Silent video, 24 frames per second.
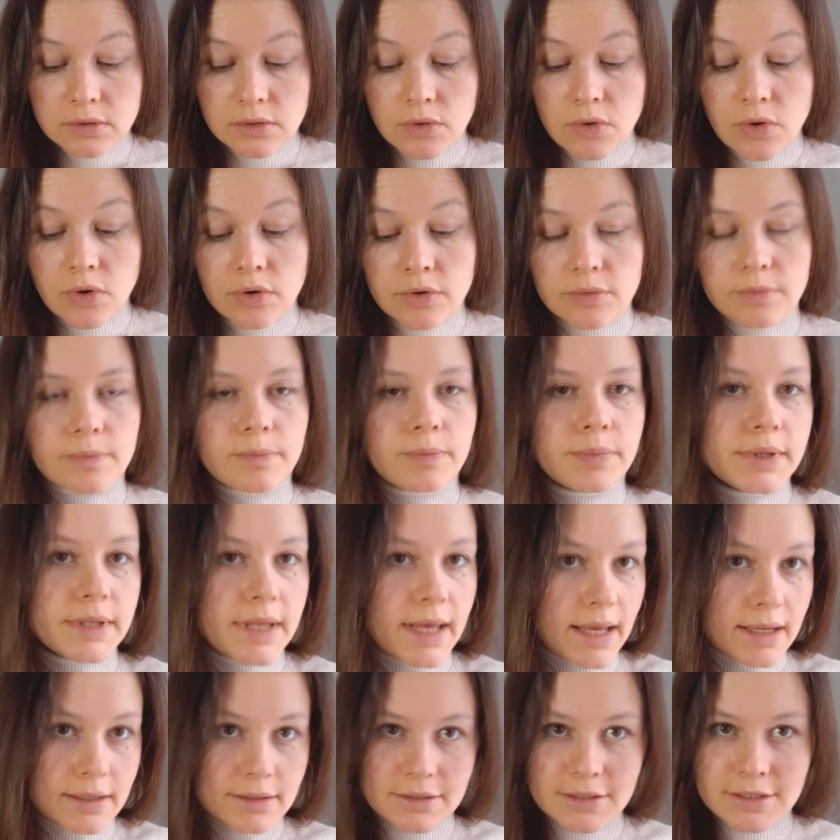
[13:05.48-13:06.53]
or
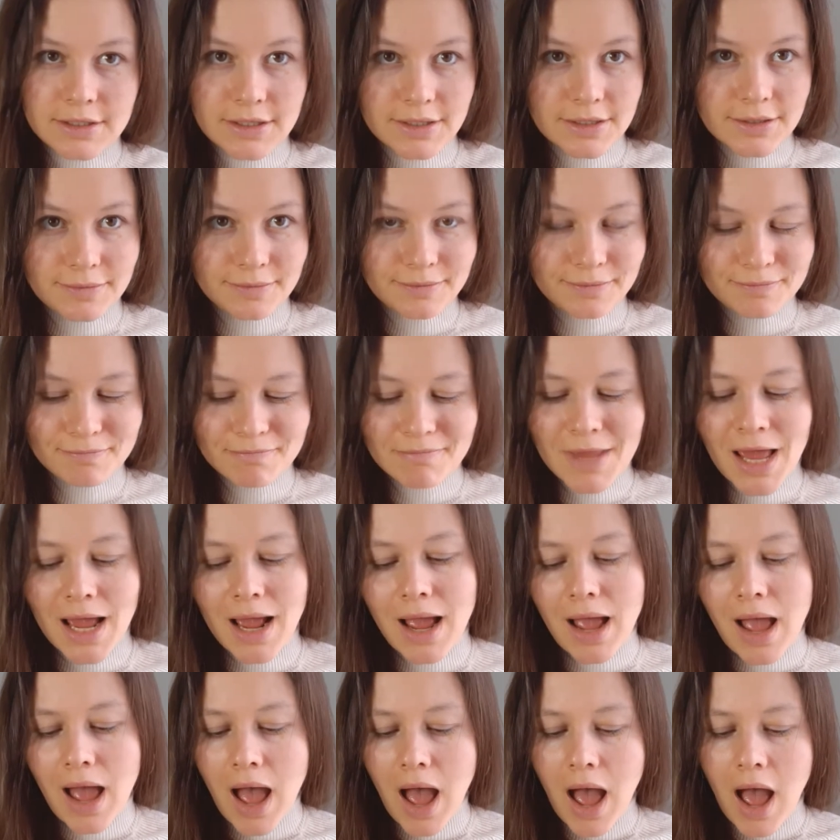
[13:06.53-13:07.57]
Plenty,
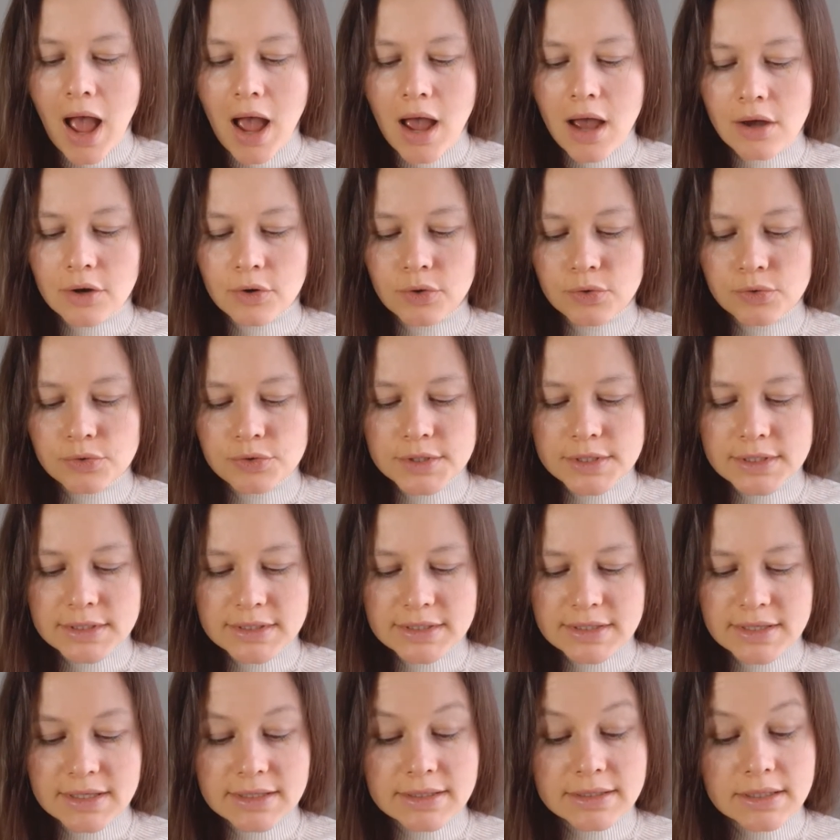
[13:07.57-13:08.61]
who
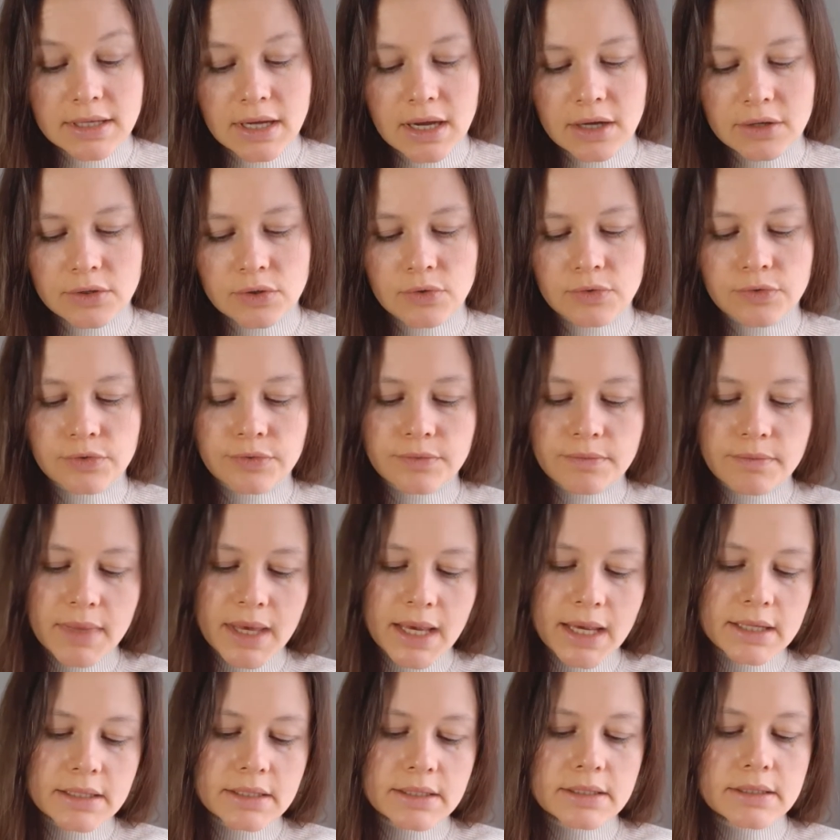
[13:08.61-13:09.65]
is the son of
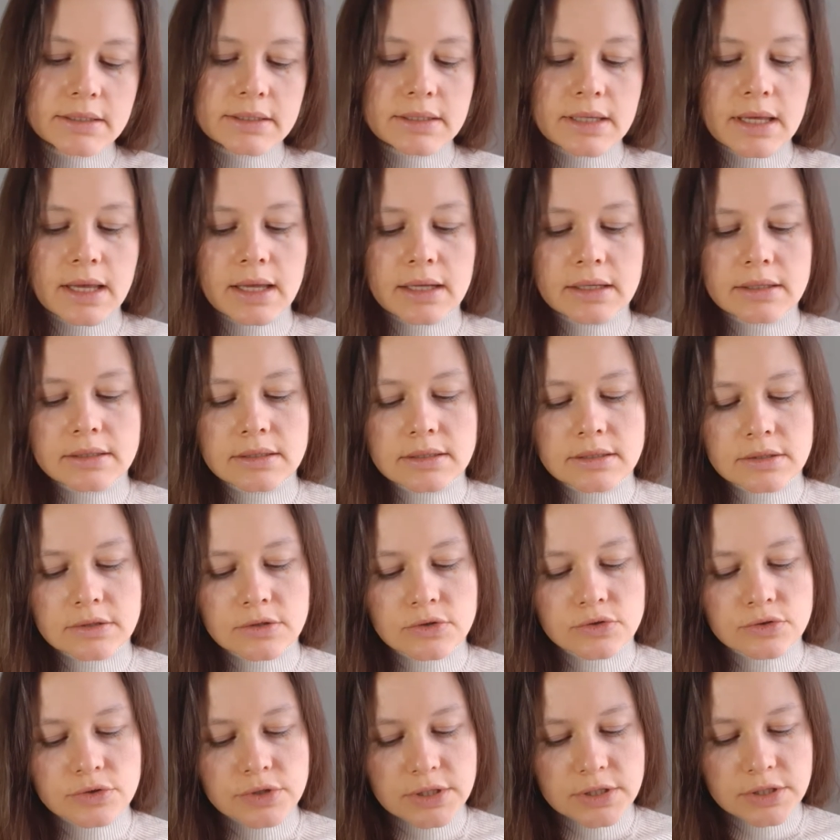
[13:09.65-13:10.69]
Metis and
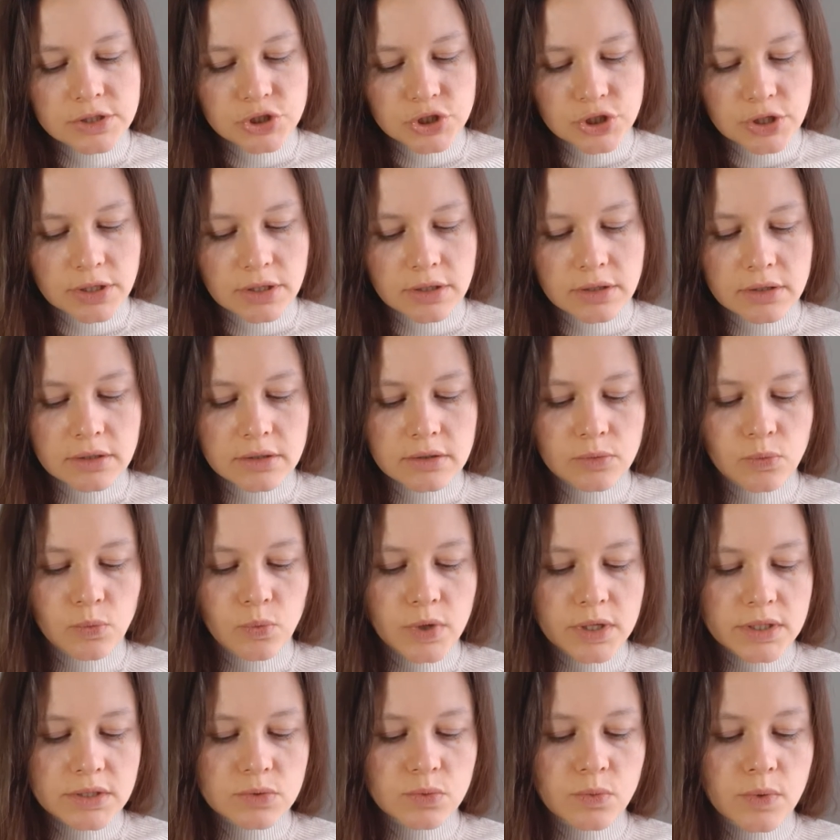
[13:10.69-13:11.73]
Discretion,
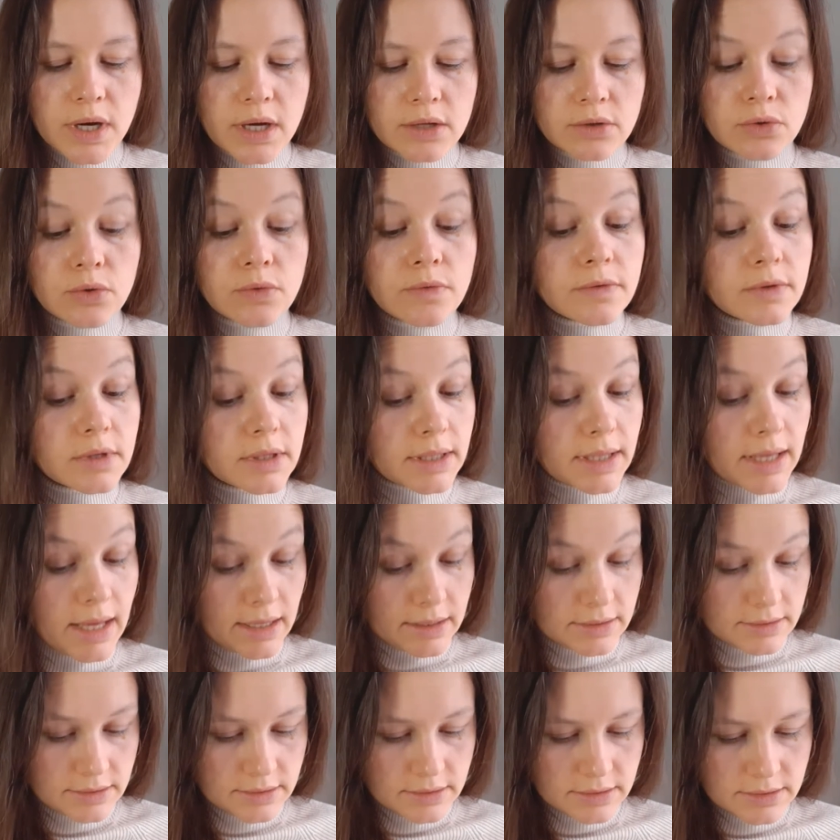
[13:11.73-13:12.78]
was one of the
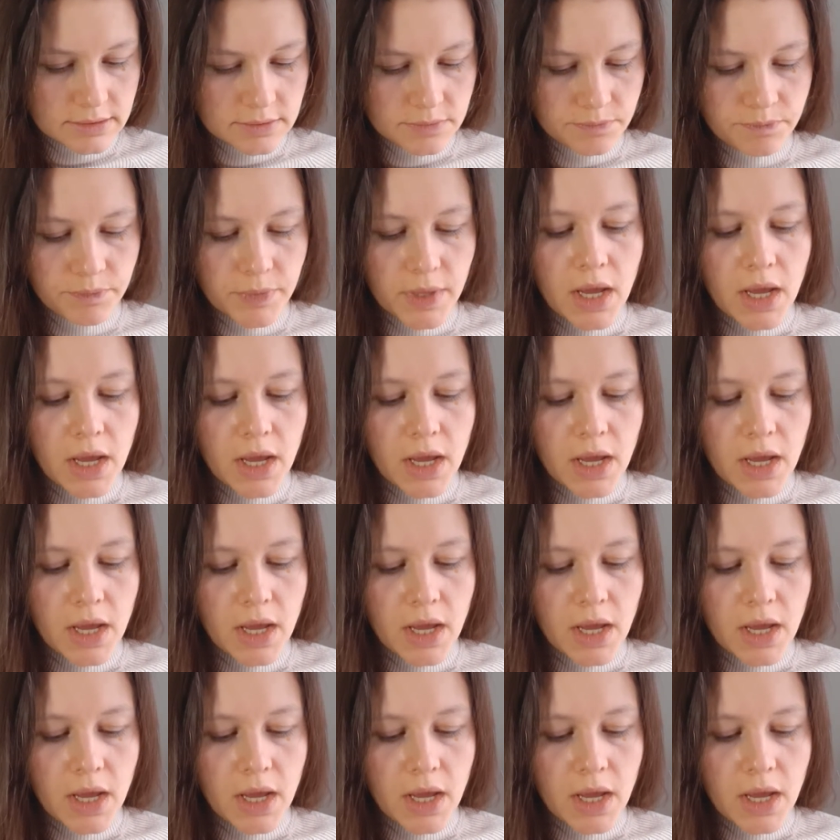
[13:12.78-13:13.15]
guests.